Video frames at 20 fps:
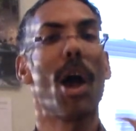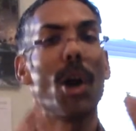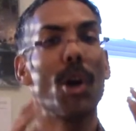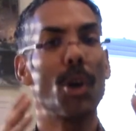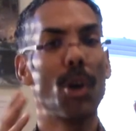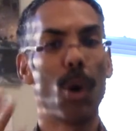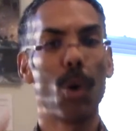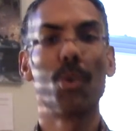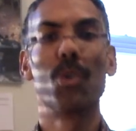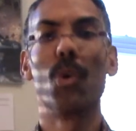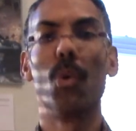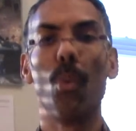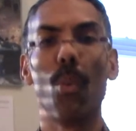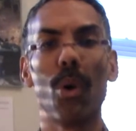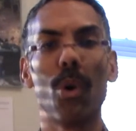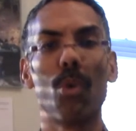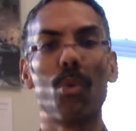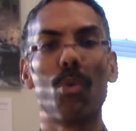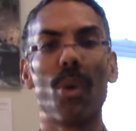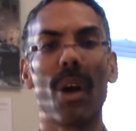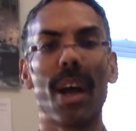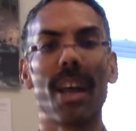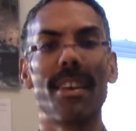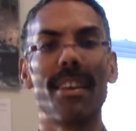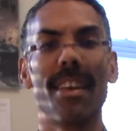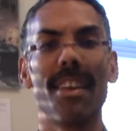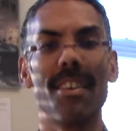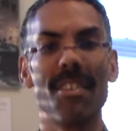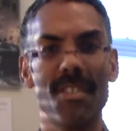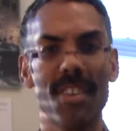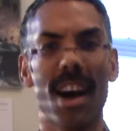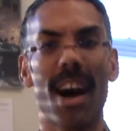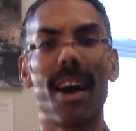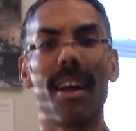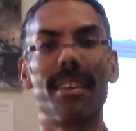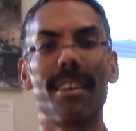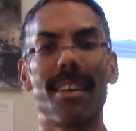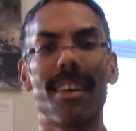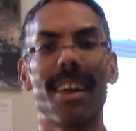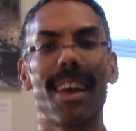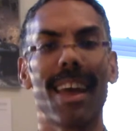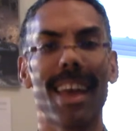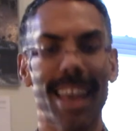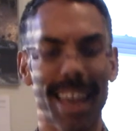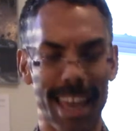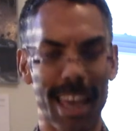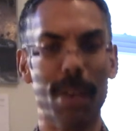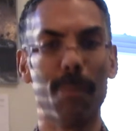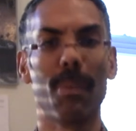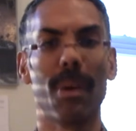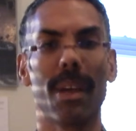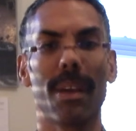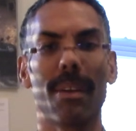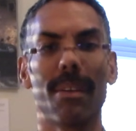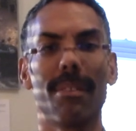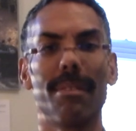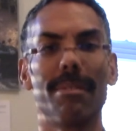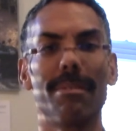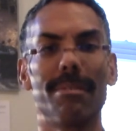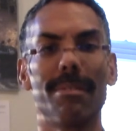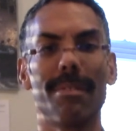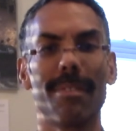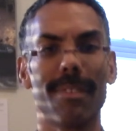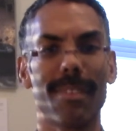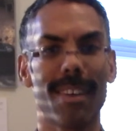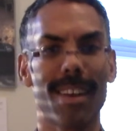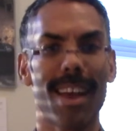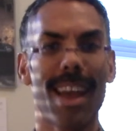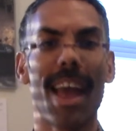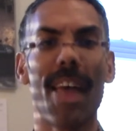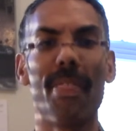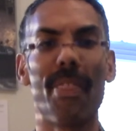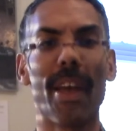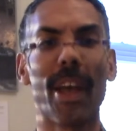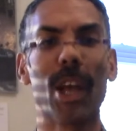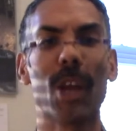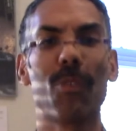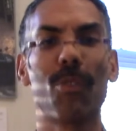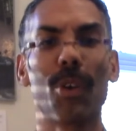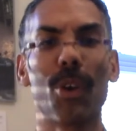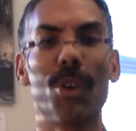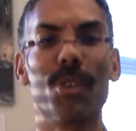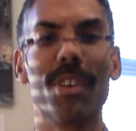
go to willwright.me and thank you for your